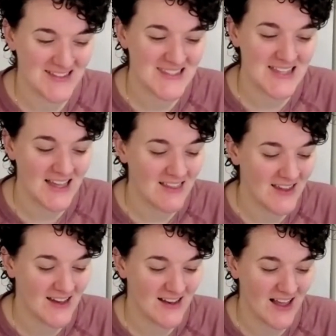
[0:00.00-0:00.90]
Say
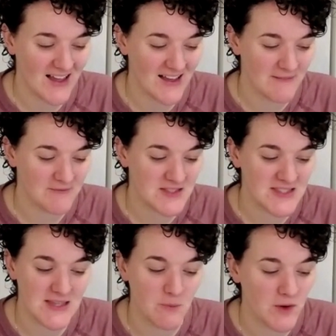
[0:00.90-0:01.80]
that
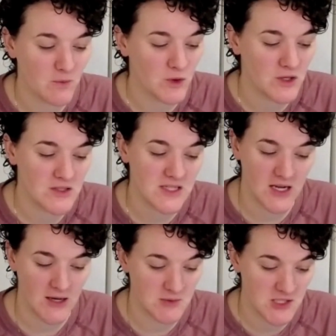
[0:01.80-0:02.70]
someone were to
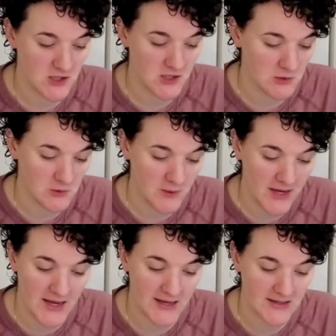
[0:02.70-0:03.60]
come to you
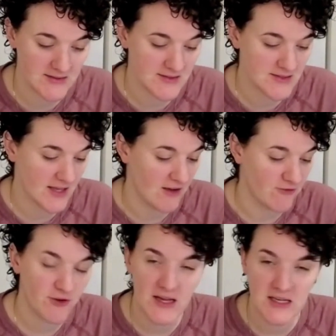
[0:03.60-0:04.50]
as a
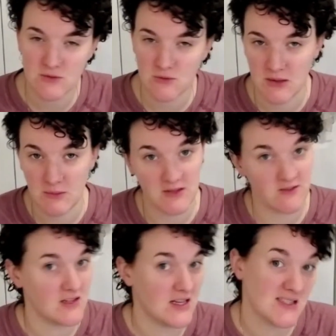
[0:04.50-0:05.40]
friend or maybe
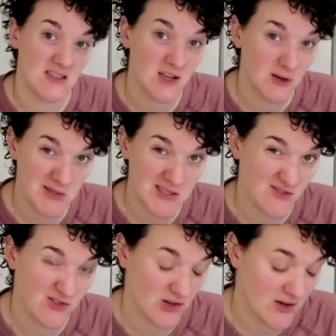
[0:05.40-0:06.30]
even as a therapist,
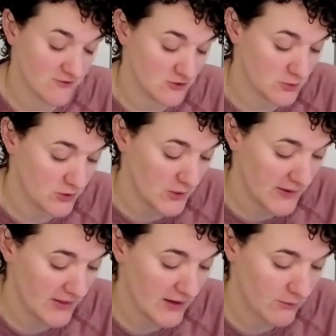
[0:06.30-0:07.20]
if you're comfortable
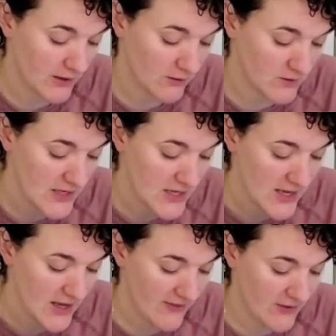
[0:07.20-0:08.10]
going that route,
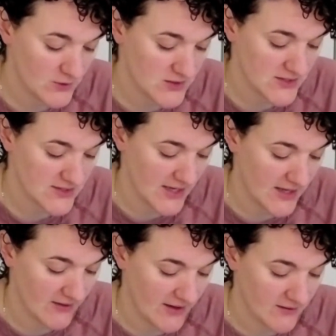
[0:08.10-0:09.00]
and they were to
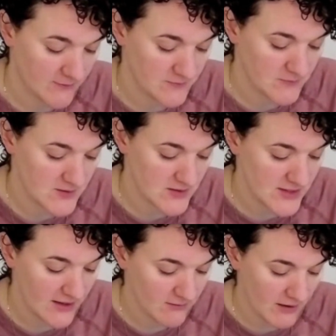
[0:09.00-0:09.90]
say,
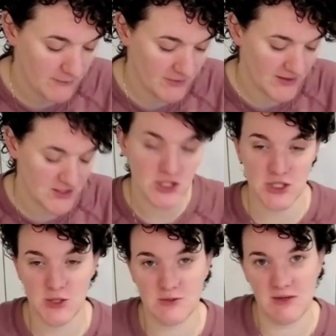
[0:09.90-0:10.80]
let's
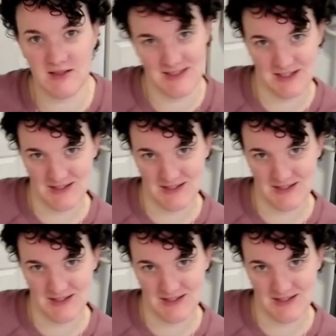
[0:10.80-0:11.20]
just use me as an